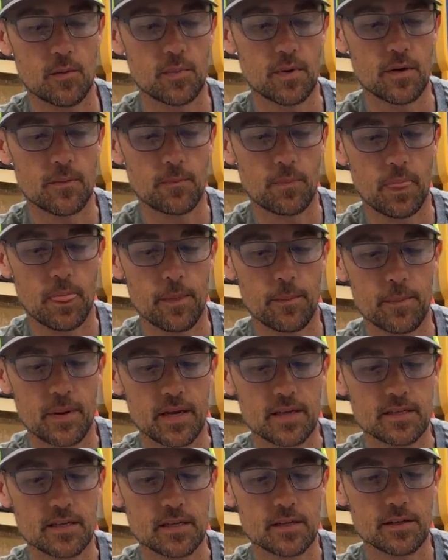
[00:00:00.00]
But
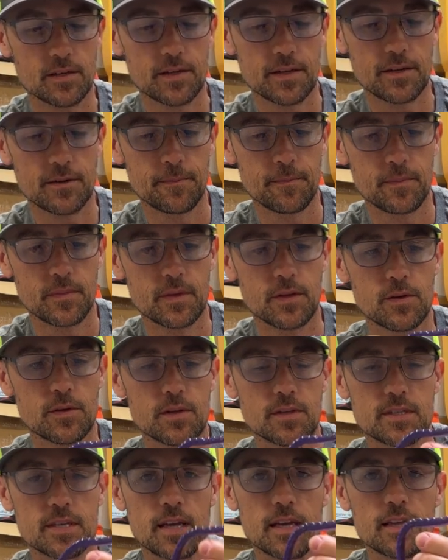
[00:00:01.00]
basically you
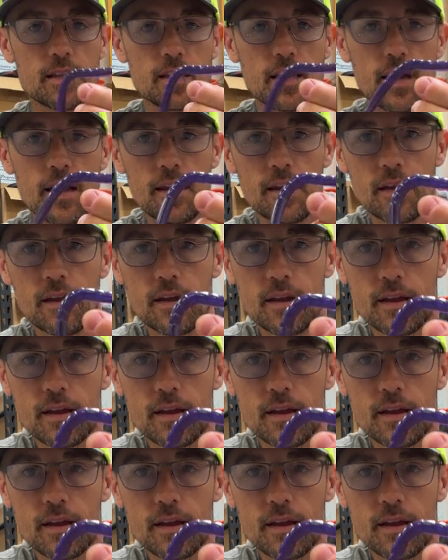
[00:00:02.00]
can take that